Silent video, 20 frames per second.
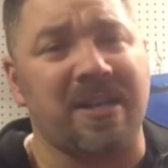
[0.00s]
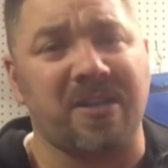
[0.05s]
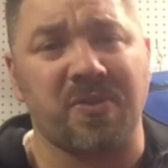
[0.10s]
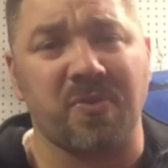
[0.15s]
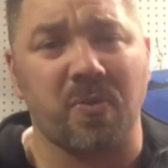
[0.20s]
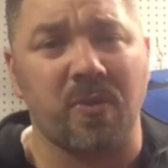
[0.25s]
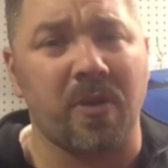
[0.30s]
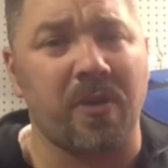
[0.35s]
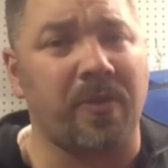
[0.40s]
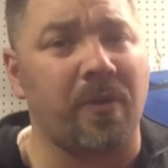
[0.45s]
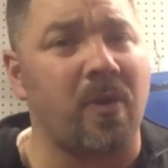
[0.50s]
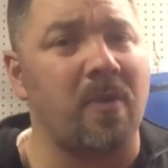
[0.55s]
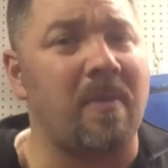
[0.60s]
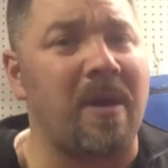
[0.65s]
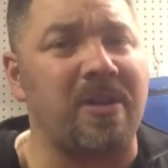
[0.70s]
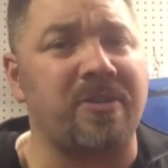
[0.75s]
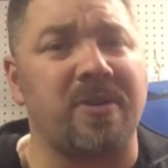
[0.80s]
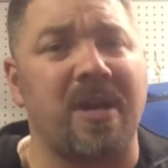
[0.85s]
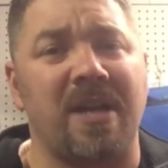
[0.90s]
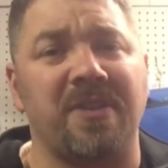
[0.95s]
I just want to throw
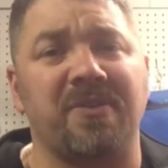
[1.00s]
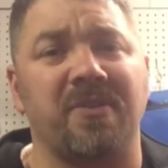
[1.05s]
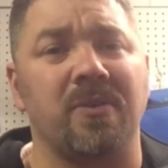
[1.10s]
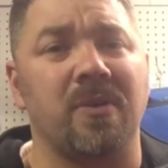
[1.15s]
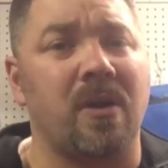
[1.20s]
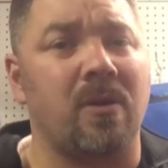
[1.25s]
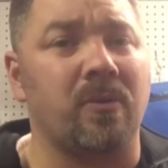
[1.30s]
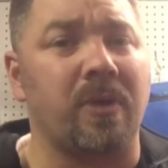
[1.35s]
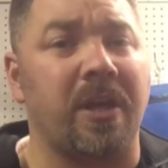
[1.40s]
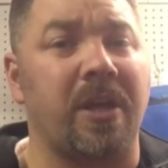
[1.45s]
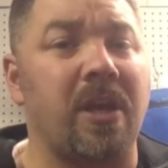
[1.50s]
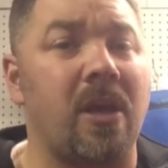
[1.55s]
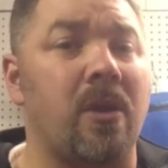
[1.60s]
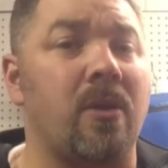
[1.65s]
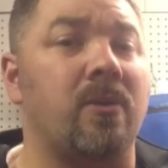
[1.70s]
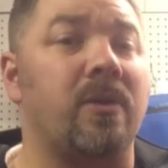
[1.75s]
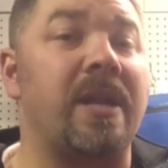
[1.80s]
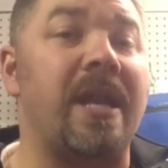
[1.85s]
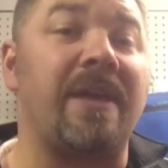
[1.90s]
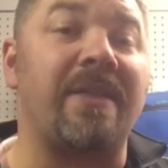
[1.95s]
my dry suit on and
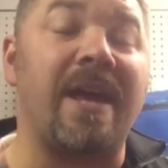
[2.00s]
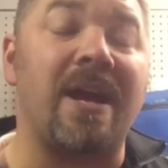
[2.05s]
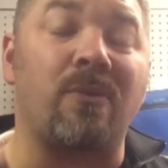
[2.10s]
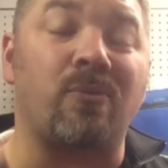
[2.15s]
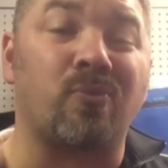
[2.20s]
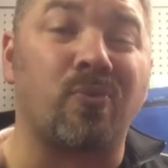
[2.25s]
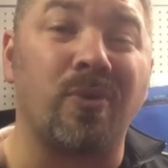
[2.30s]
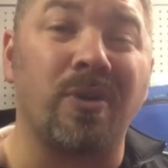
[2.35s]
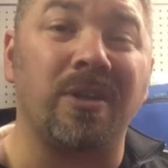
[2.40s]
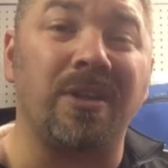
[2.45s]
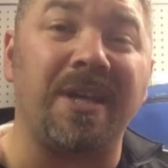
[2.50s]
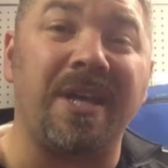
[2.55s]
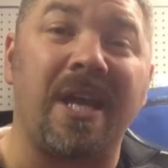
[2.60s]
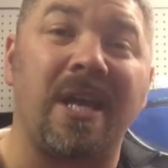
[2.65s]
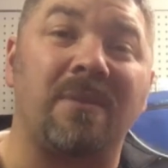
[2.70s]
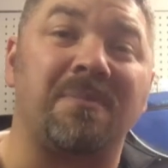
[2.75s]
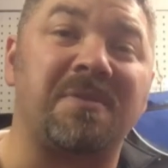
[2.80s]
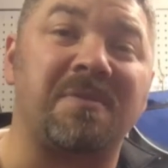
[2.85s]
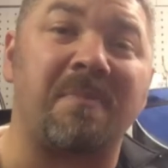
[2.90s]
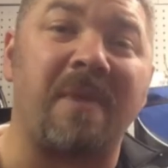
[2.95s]
go. Now that really
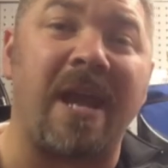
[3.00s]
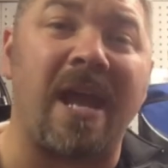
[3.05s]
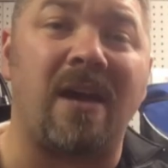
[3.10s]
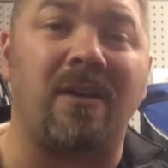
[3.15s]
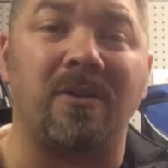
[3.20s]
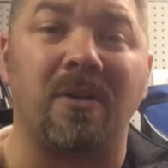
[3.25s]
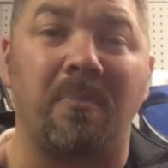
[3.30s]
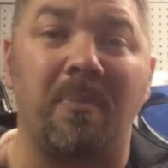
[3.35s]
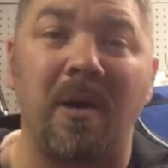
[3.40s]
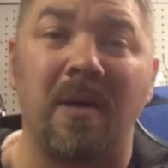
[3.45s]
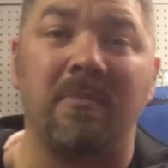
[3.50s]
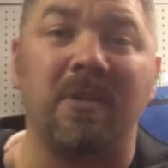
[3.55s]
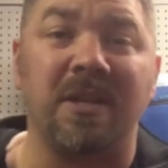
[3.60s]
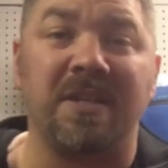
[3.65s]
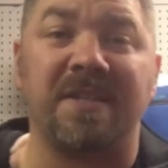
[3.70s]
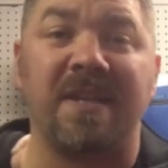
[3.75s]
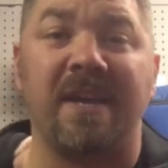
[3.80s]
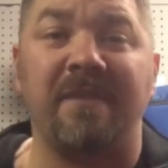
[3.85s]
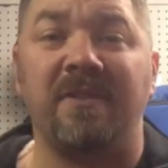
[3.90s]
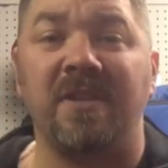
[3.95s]
helps me out in a
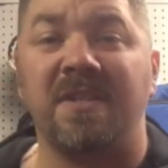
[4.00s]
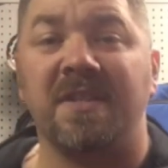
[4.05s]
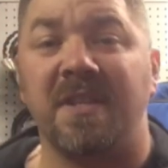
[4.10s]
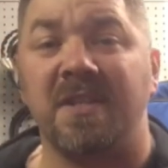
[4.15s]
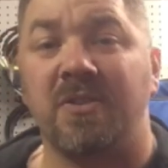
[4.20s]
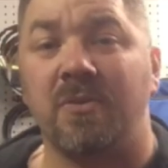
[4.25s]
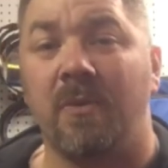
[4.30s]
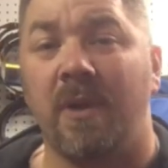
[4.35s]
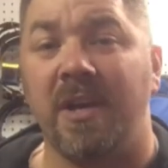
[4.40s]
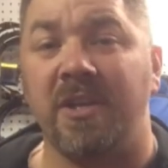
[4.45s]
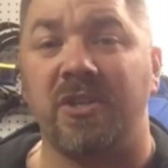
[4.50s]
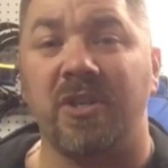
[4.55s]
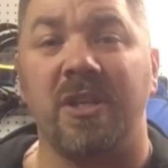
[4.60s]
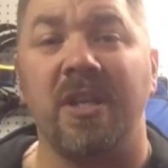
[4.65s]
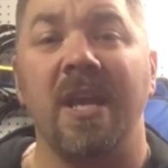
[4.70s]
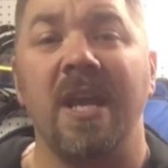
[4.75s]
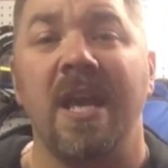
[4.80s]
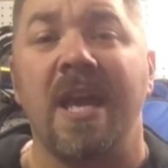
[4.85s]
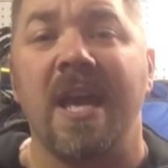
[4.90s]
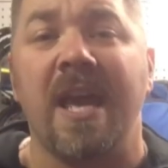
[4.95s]
public safety
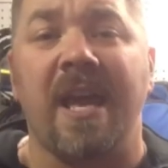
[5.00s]
situation.